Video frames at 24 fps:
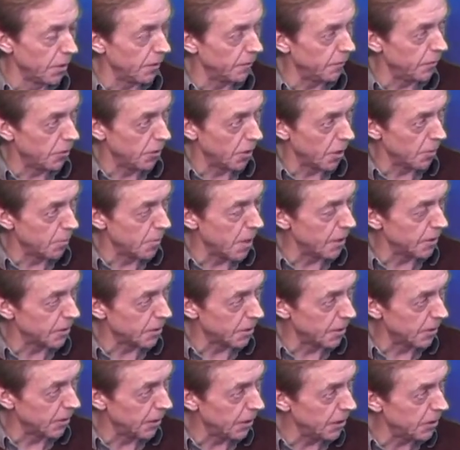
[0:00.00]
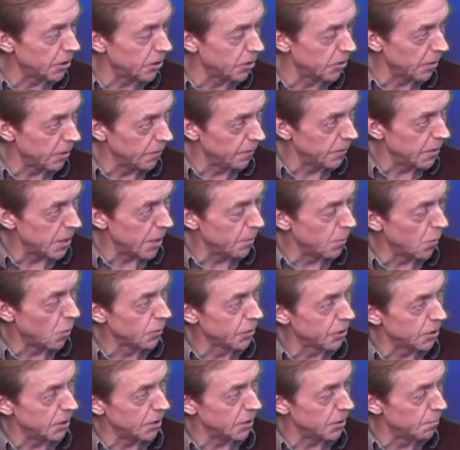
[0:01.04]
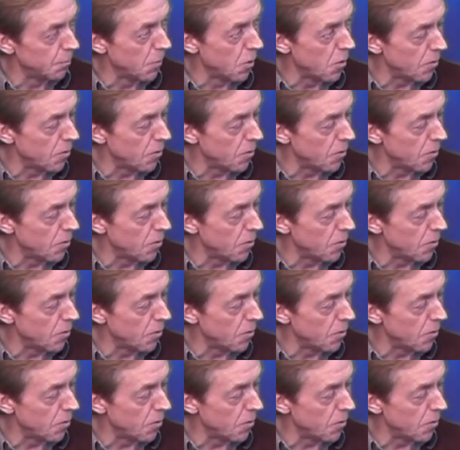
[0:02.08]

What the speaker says: that if you go back to the history of Demos, it's